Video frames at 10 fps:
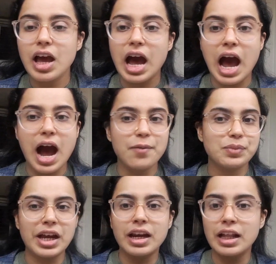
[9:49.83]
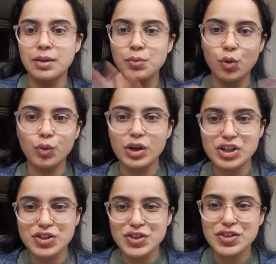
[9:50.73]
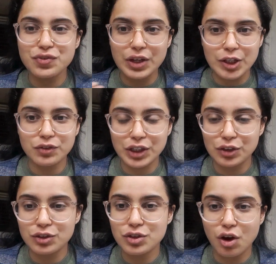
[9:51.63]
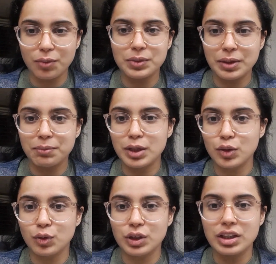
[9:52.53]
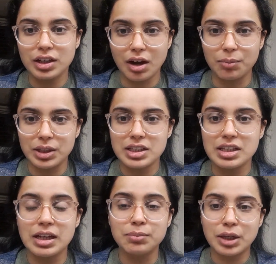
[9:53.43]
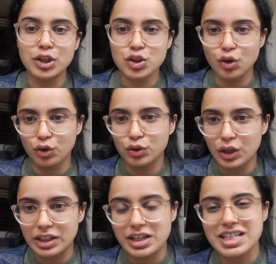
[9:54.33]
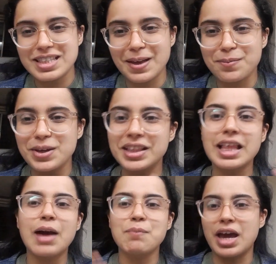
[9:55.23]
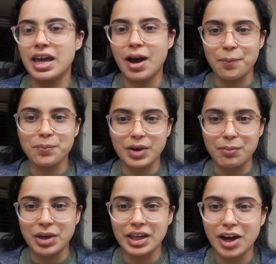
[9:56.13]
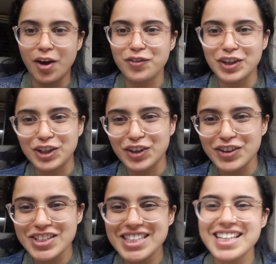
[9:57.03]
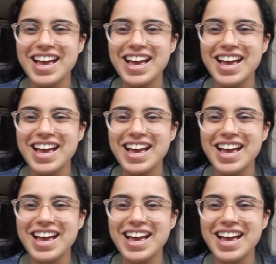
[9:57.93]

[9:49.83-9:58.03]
And any more questions, feel free to drop them below in the comments, and I'll make sure to address them in my upcoming videos.